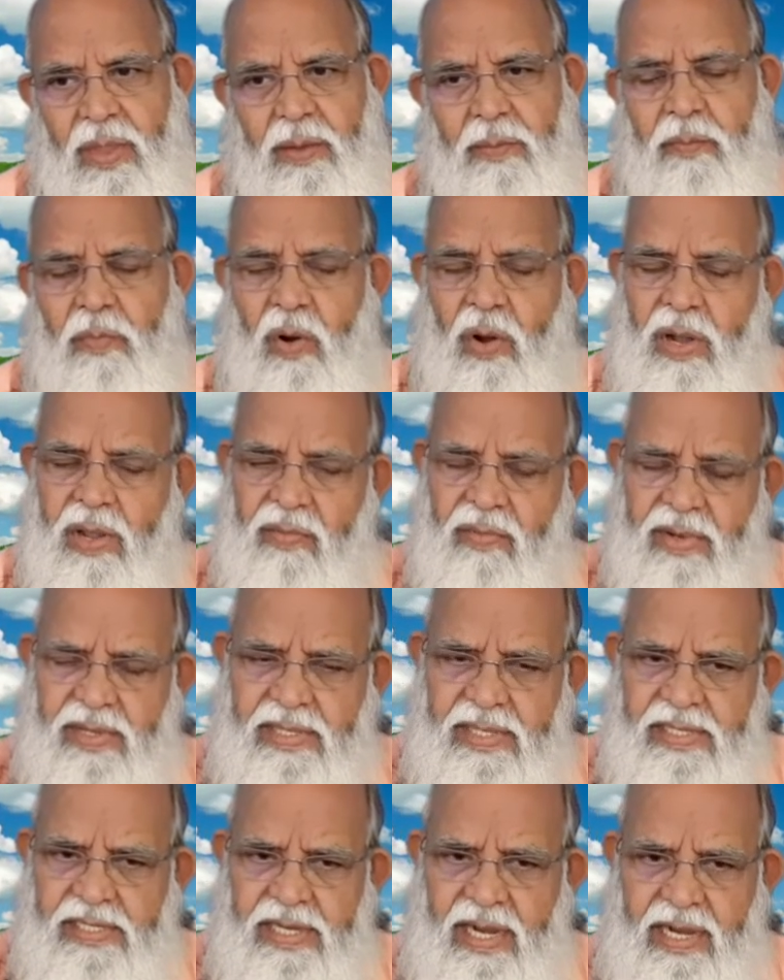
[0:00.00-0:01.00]
Body was
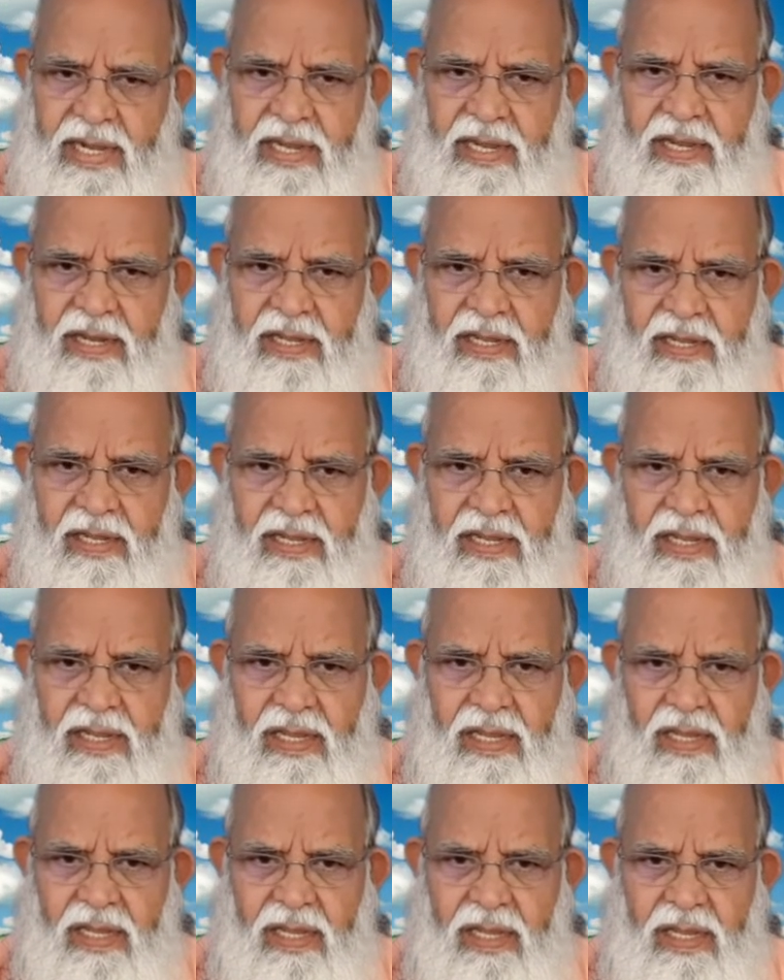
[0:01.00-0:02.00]
a child.
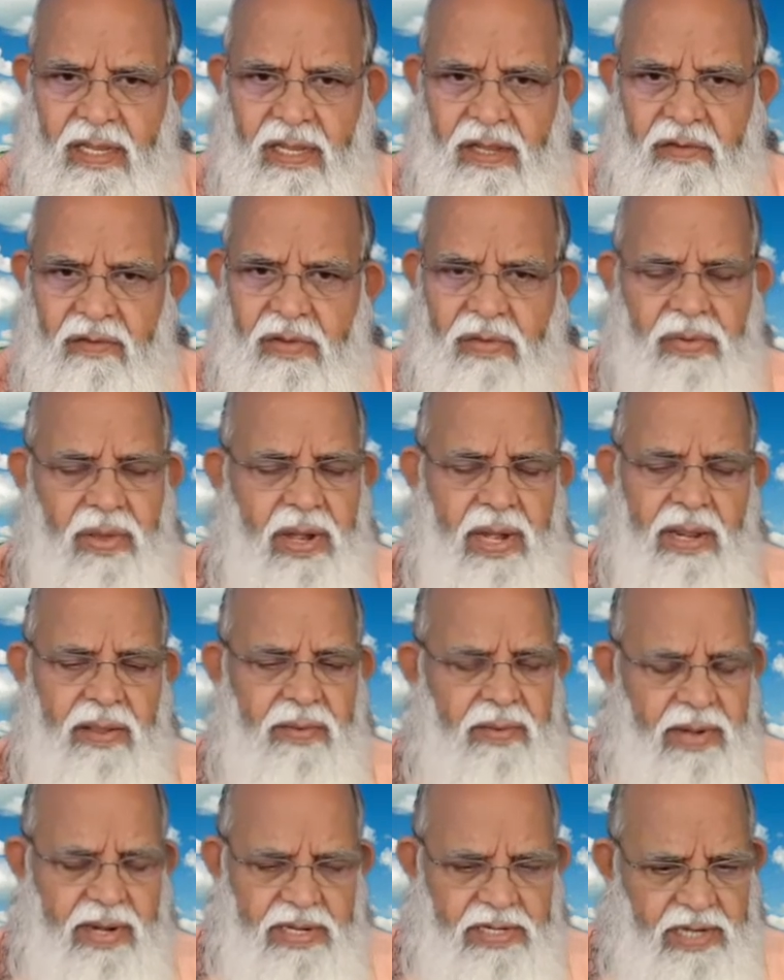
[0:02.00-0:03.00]
We were
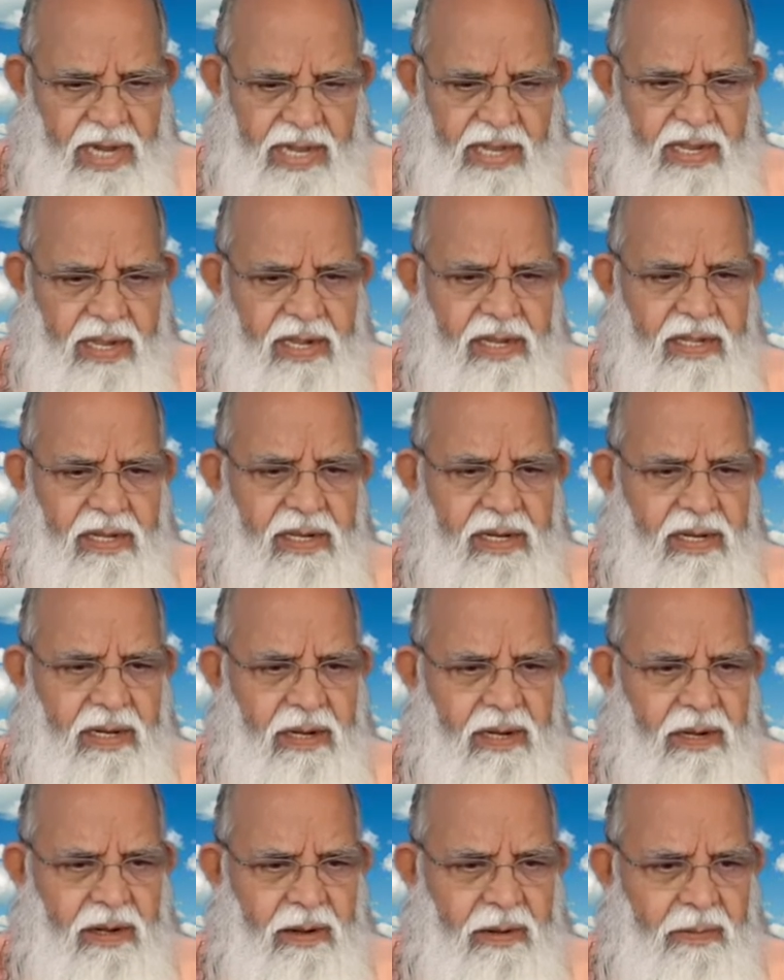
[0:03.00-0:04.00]
never a child.
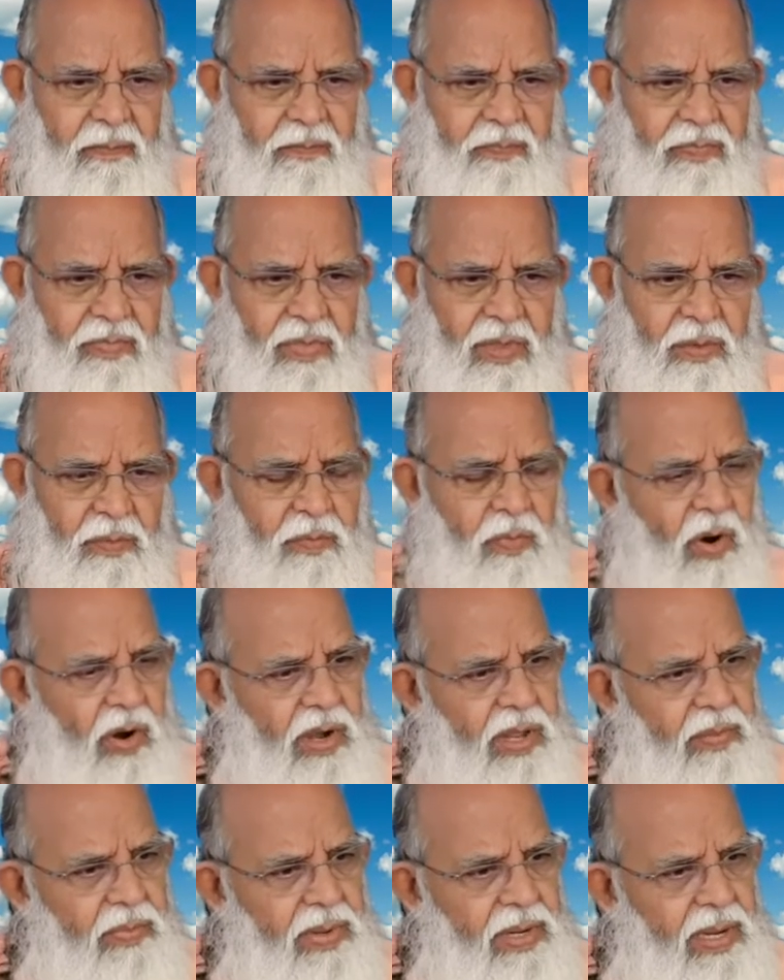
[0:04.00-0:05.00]

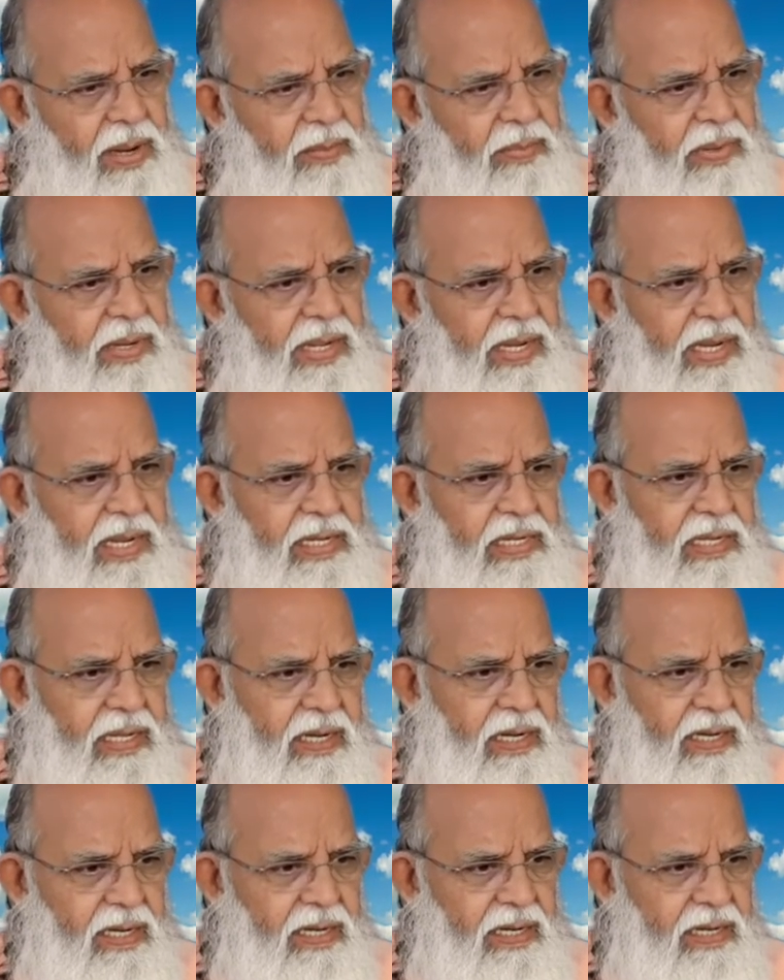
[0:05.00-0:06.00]
Body became teenager.
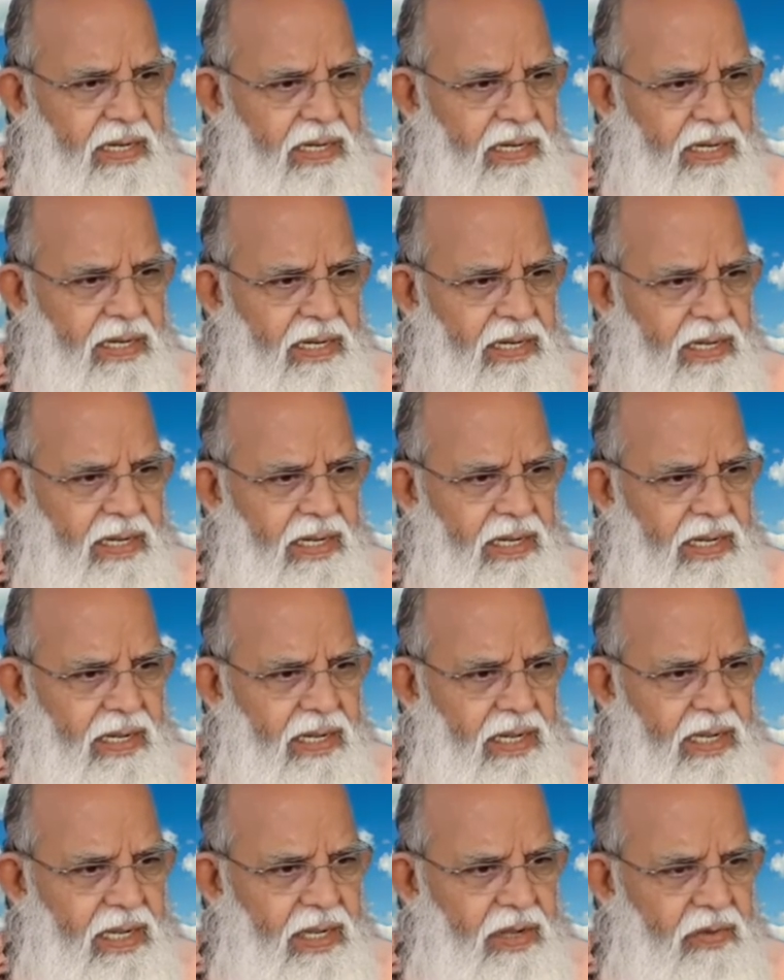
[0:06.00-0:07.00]

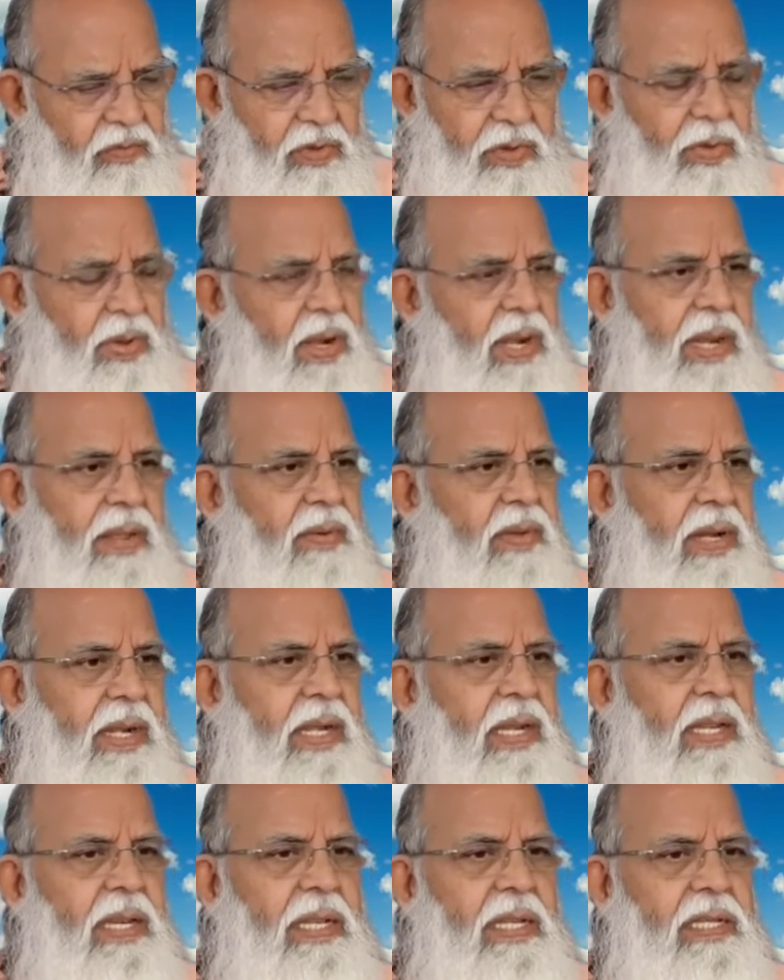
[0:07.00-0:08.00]
We were never a
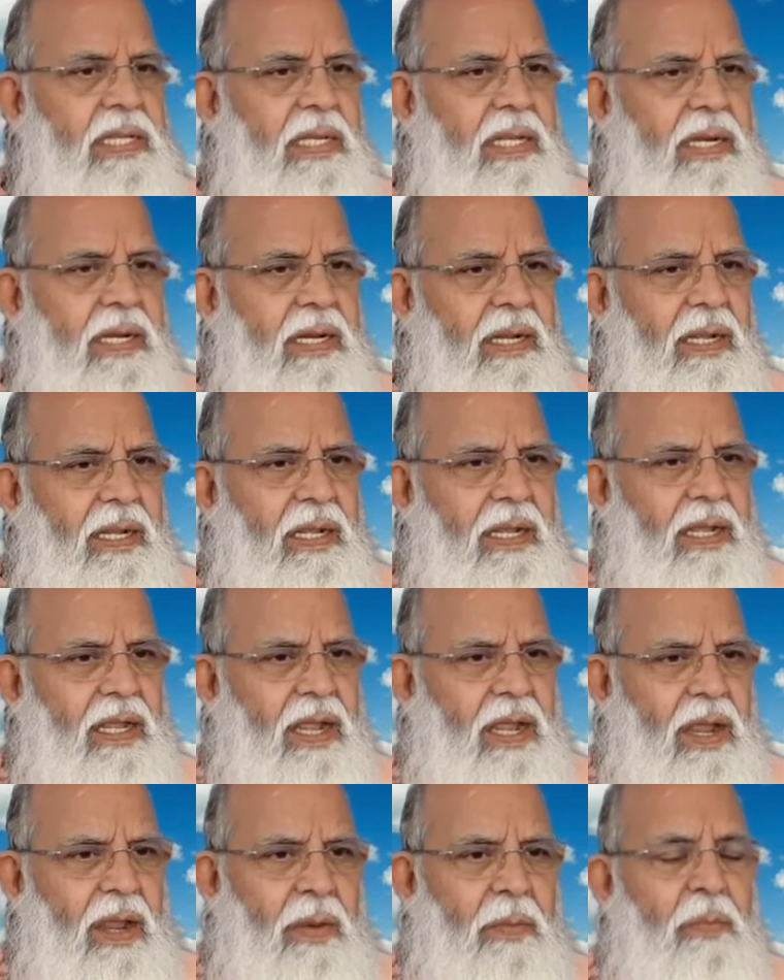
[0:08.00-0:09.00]
teenager.
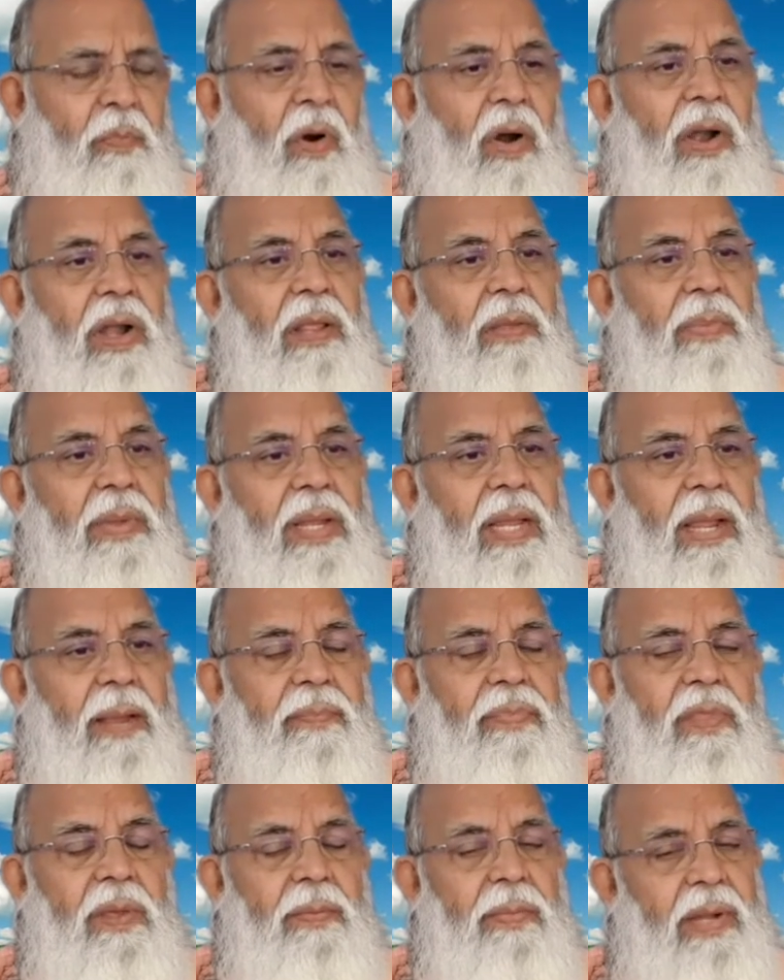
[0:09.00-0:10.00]
Body
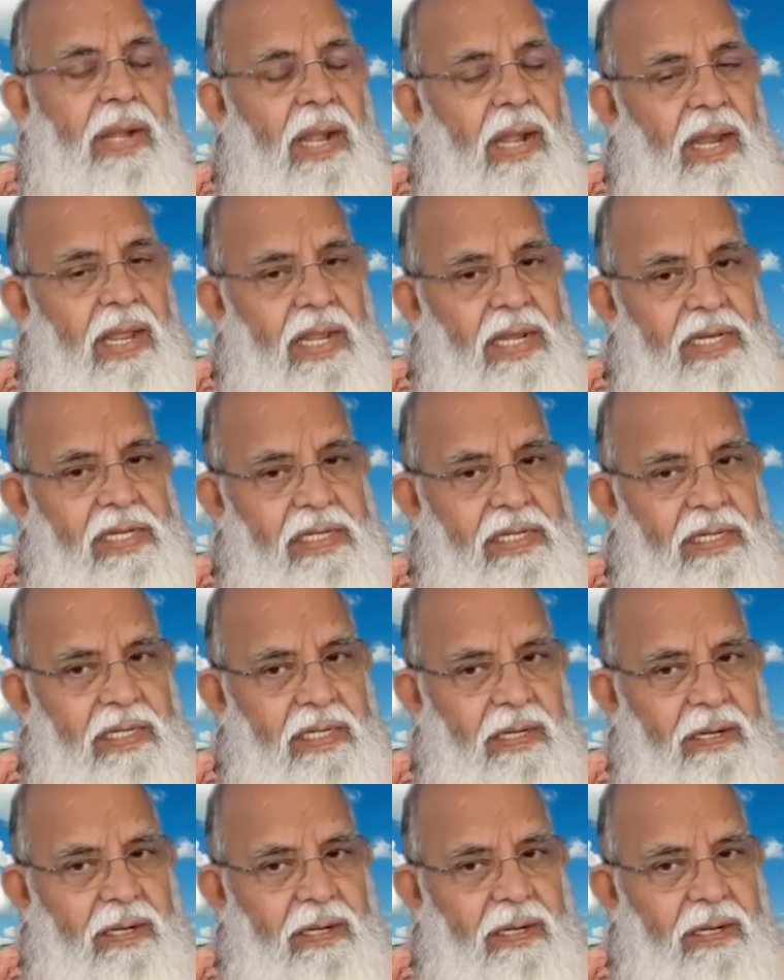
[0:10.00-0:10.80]
became the middle age